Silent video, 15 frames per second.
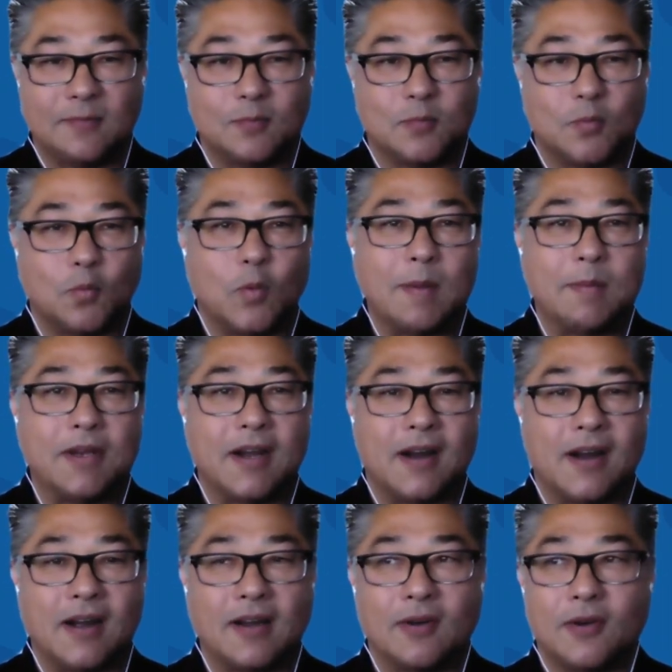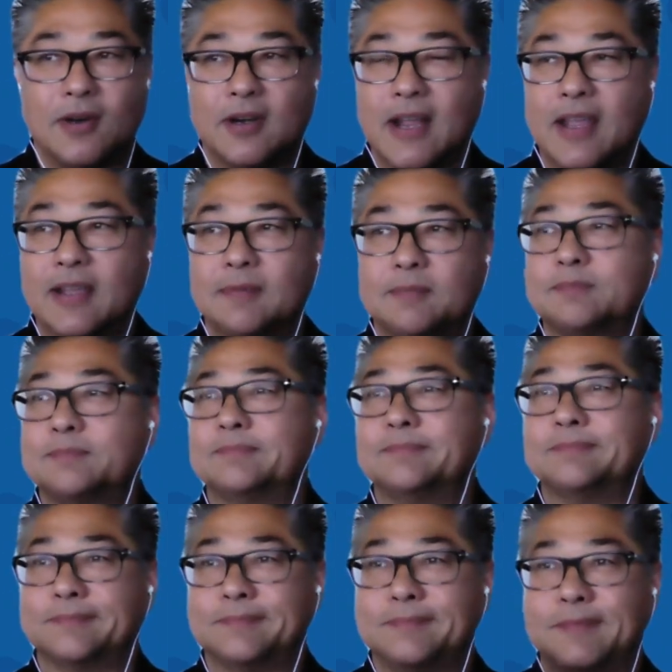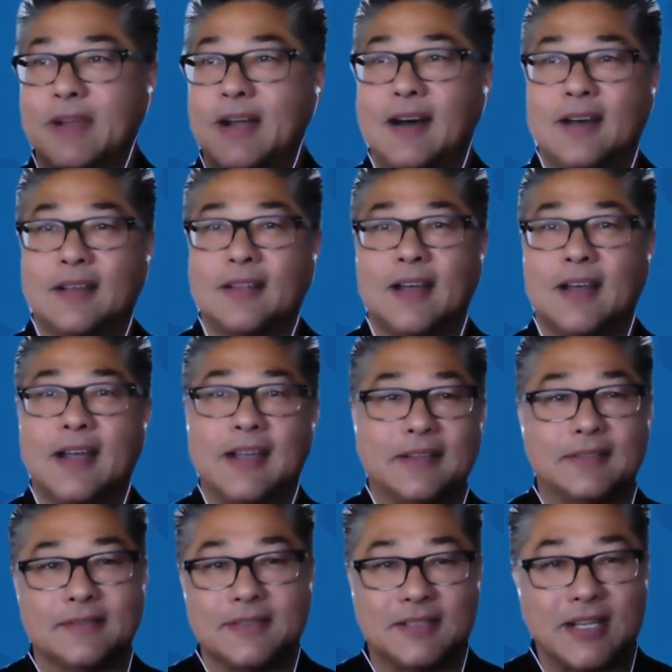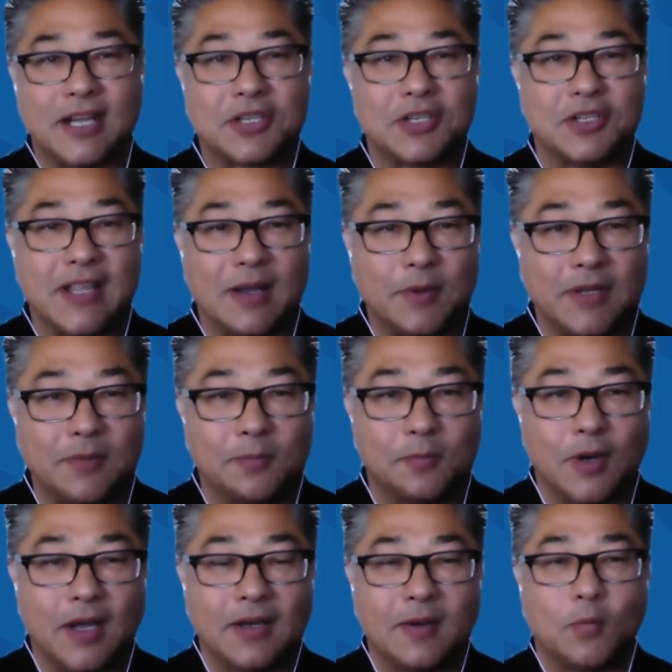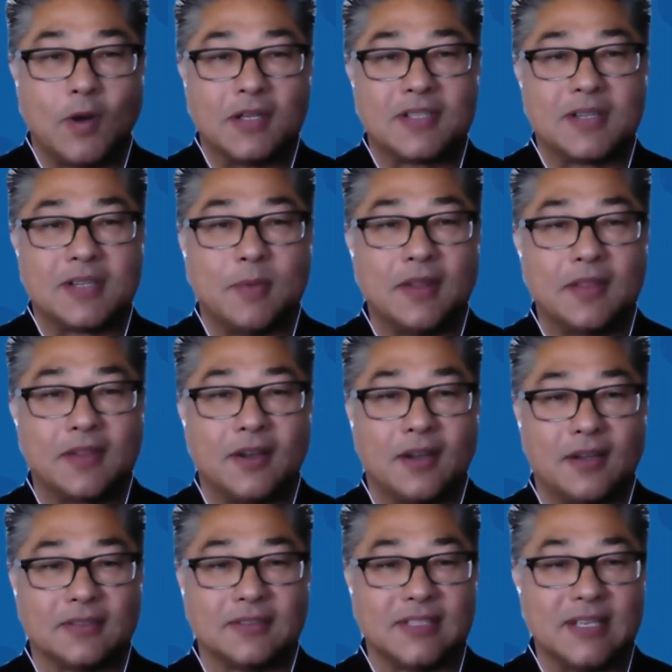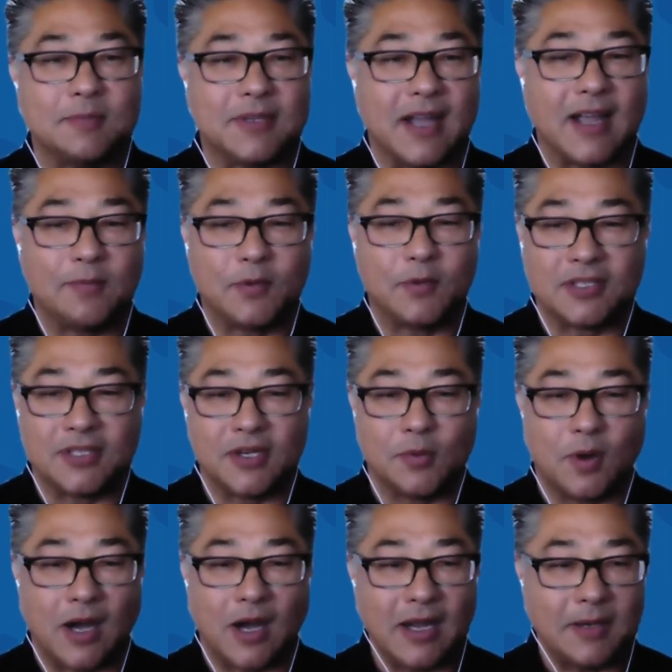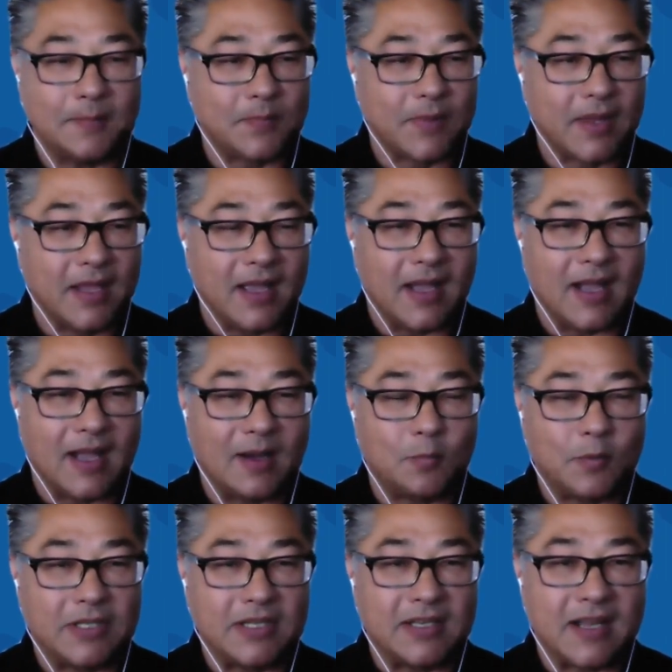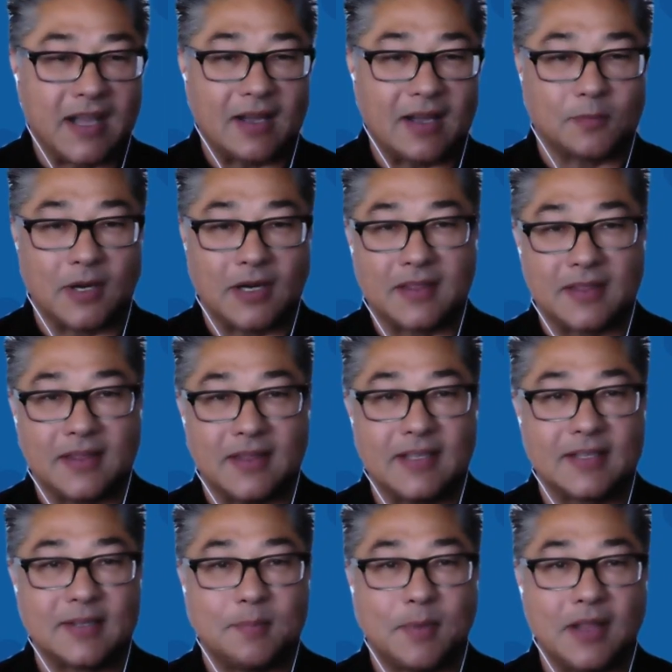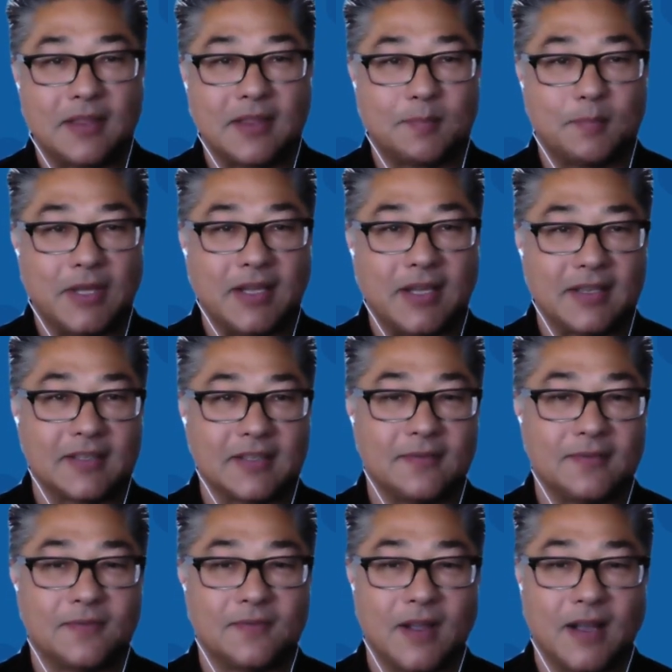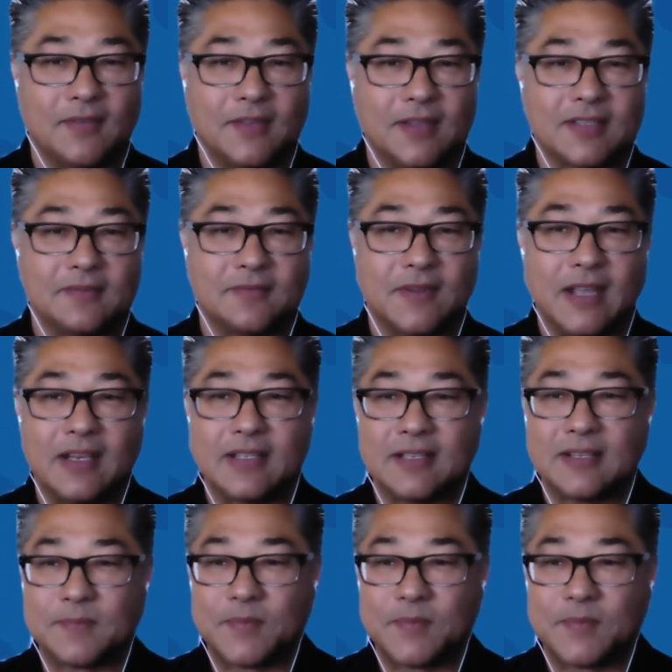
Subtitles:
webinar or a online session that we run once a month called Deep Dive with DUI. We did not run it this month because of this event.